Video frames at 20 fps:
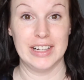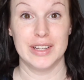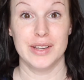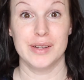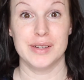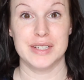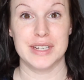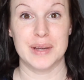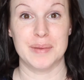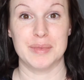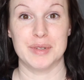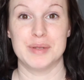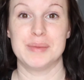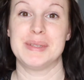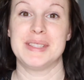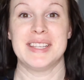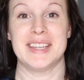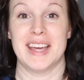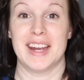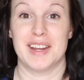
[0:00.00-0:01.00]
usually I'm too
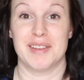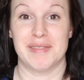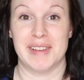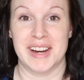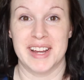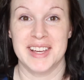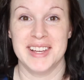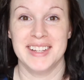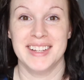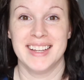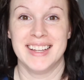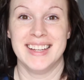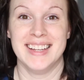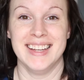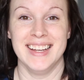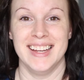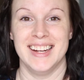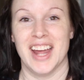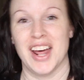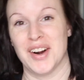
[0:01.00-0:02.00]
busy getting ready
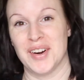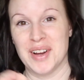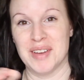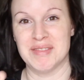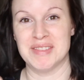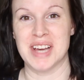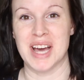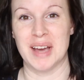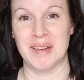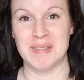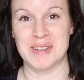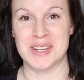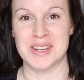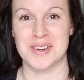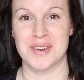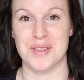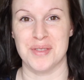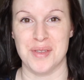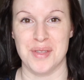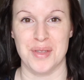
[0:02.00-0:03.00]
and I don't have time to
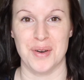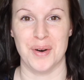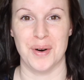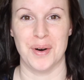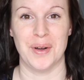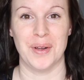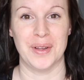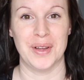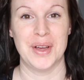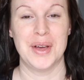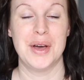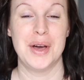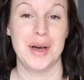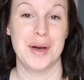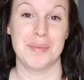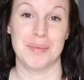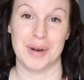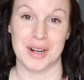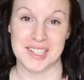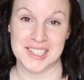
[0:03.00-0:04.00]
go through the whole
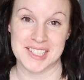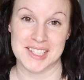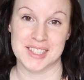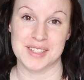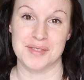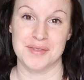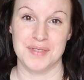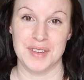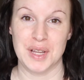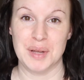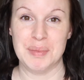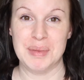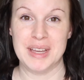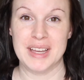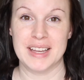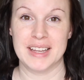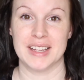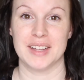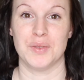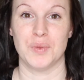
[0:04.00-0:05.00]
process of
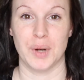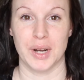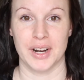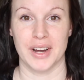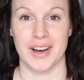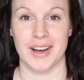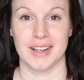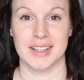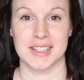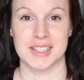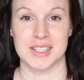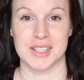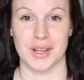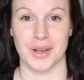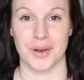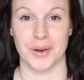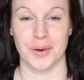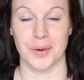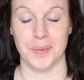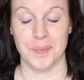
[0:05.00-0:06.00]
filming and whatnot,
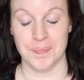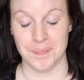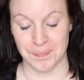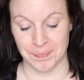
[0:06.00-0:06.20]
so